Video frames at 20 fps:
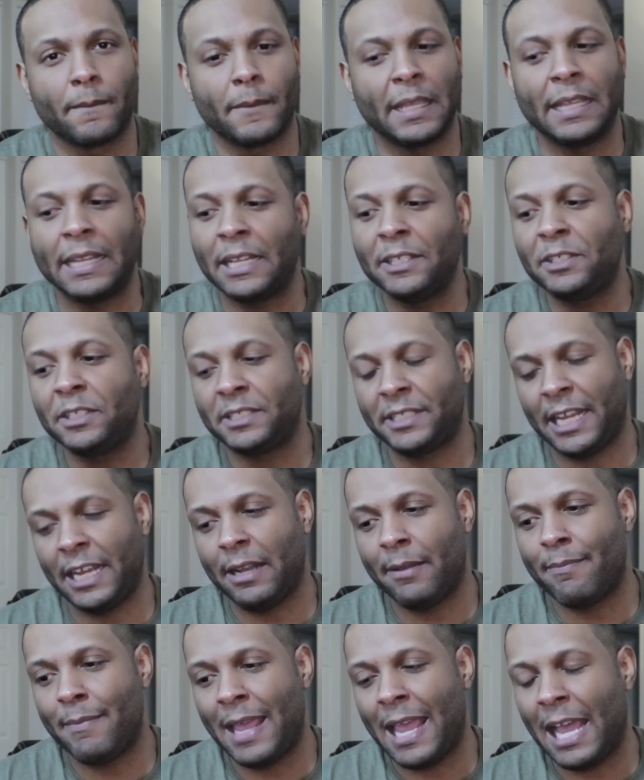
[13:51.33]
And I just can't
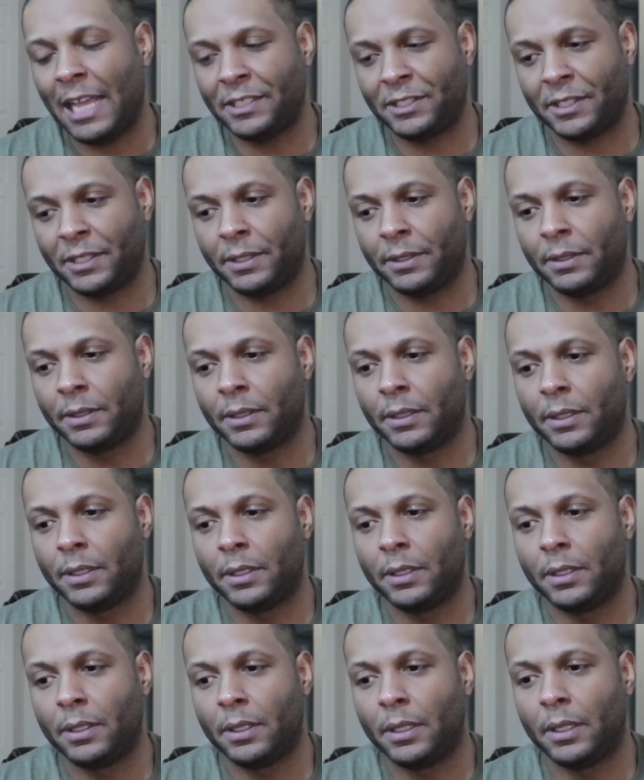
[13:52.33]
imagine
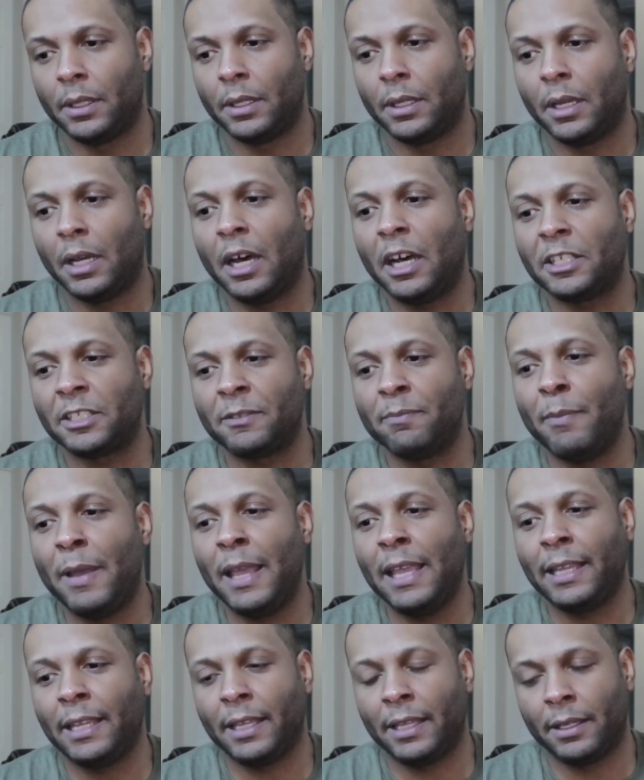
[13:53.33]
us
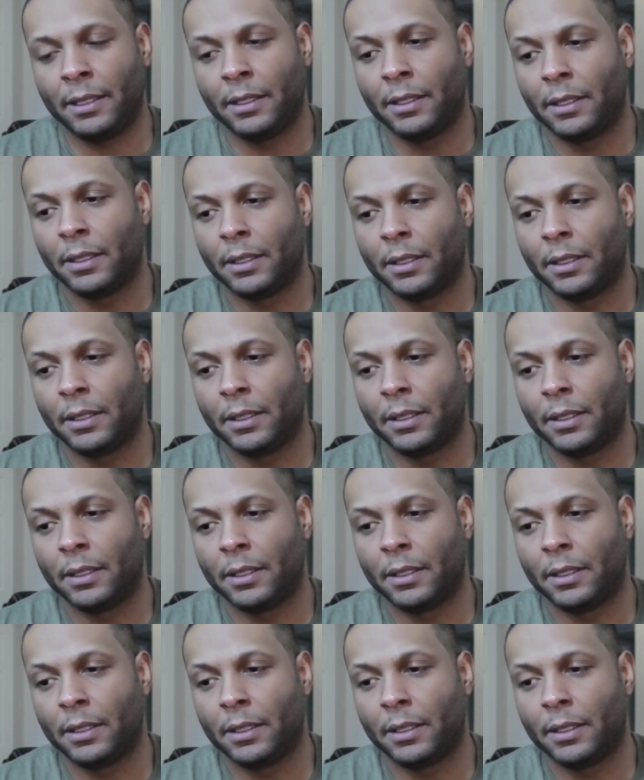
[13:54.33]
making